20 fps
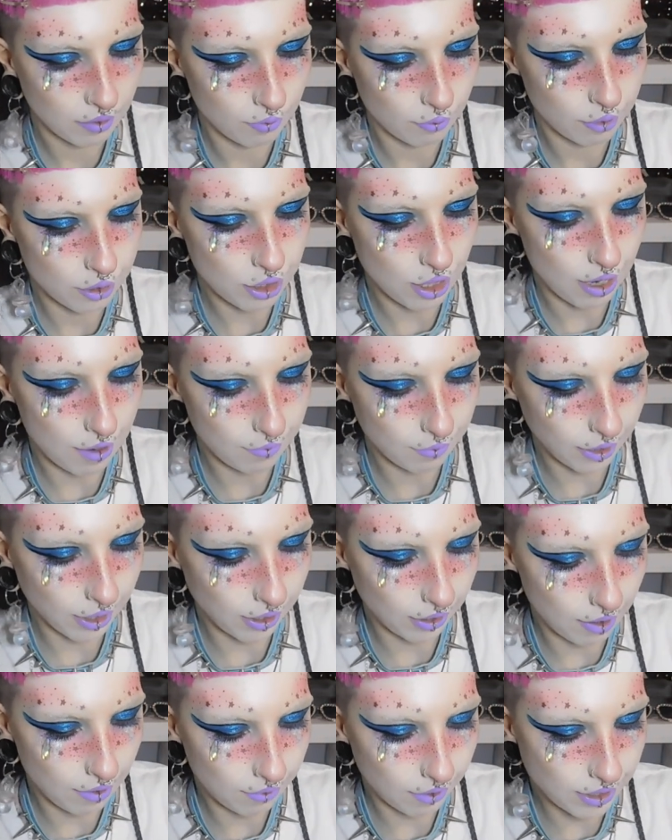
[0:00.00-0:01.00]
which I
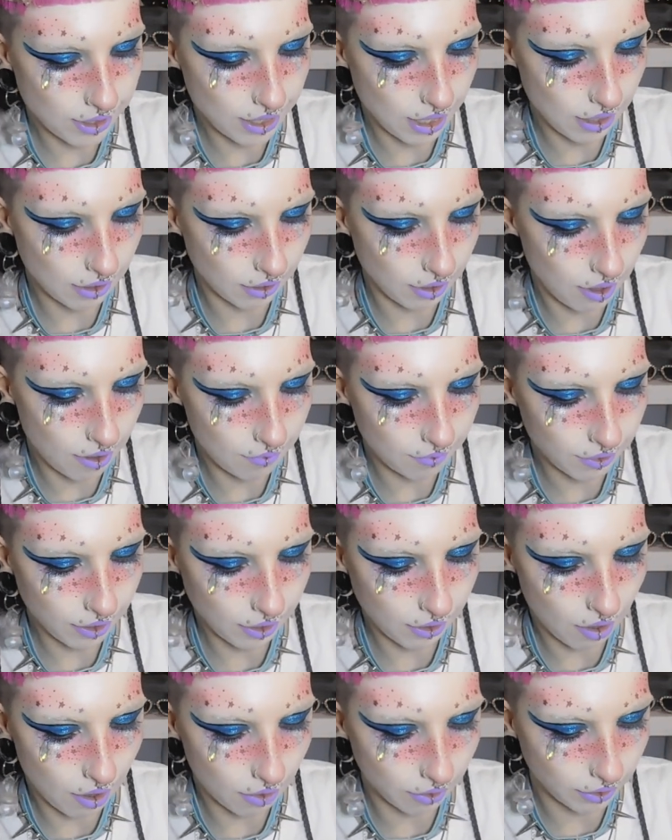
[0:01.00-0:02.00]
freaking love because I love the
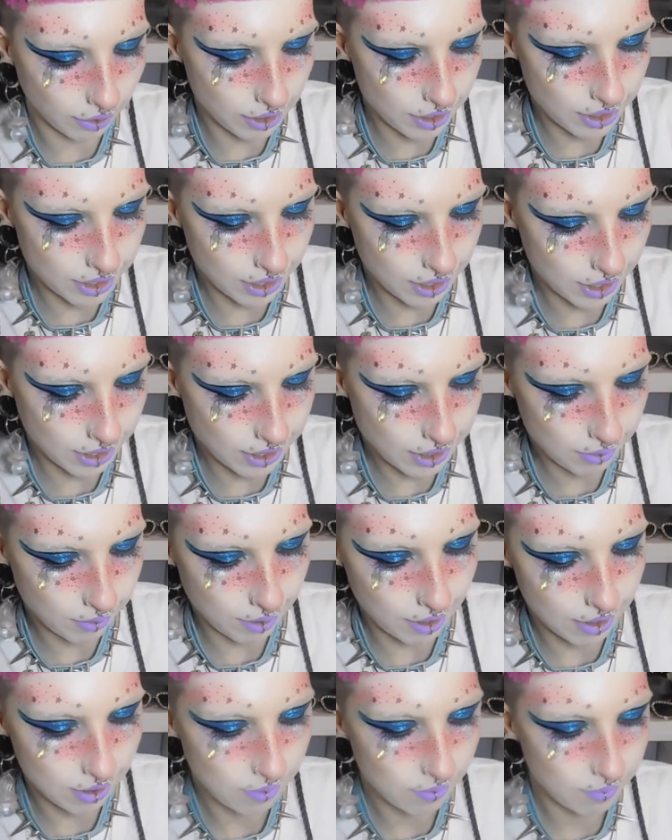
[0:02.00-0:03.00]
colors in this
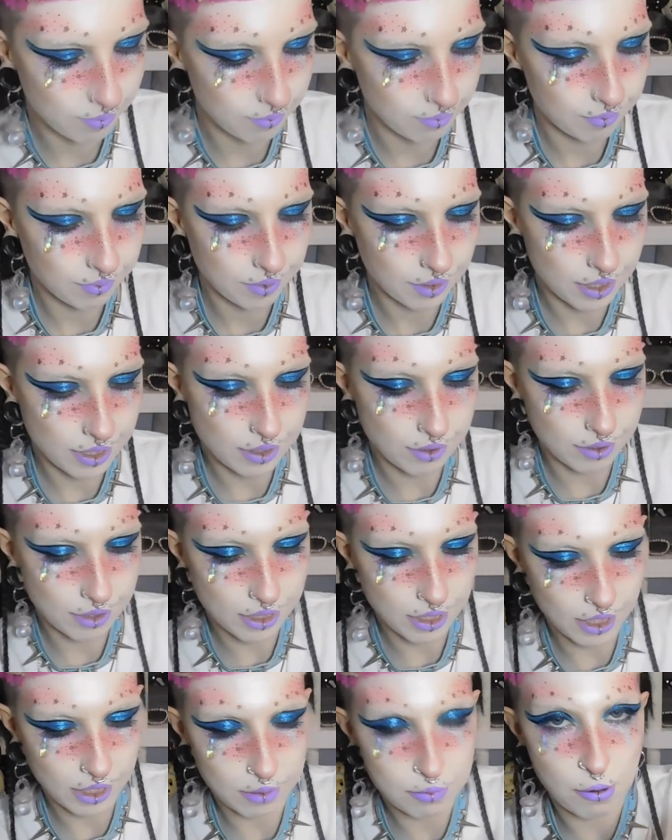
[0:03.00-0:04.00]
one. This
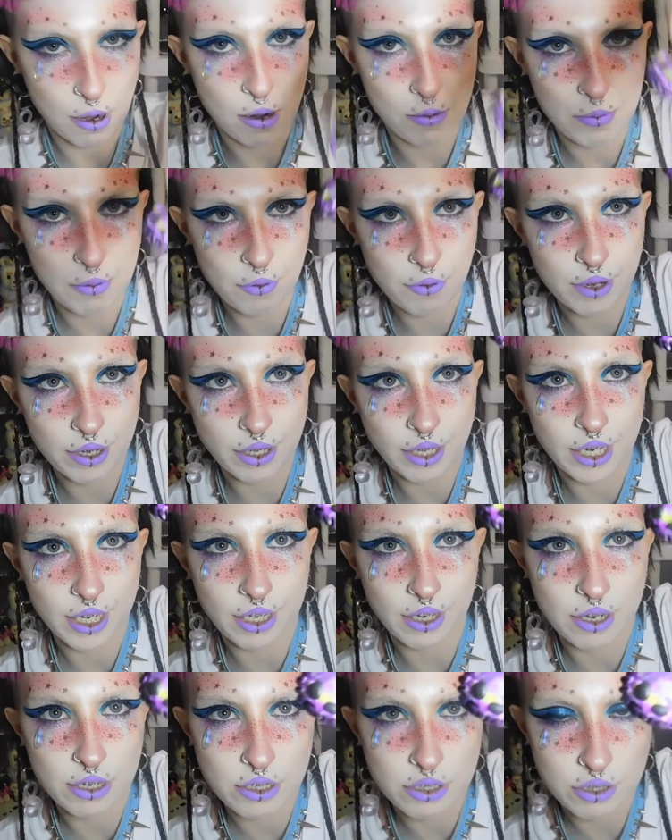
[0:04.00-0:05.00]
one's like purple and
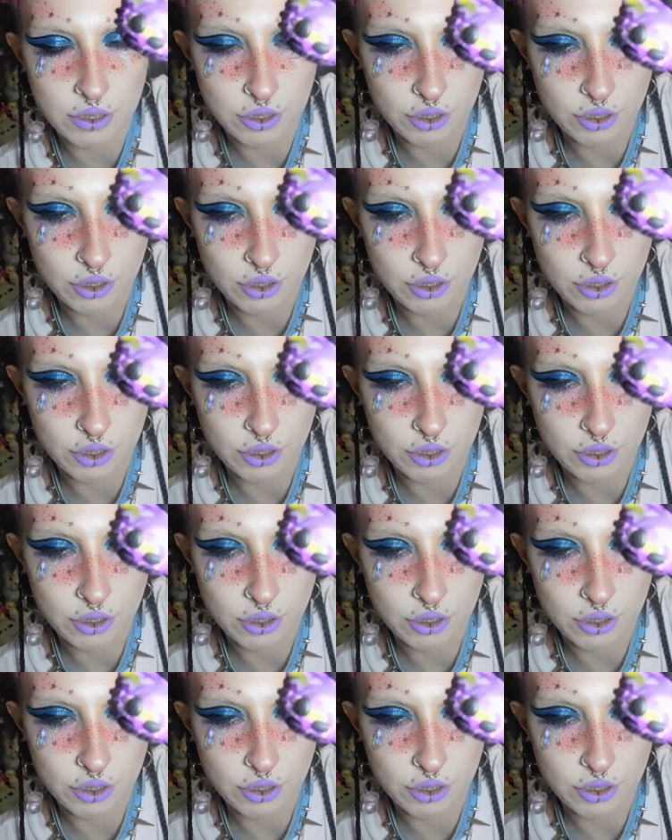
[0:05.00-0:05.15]
like a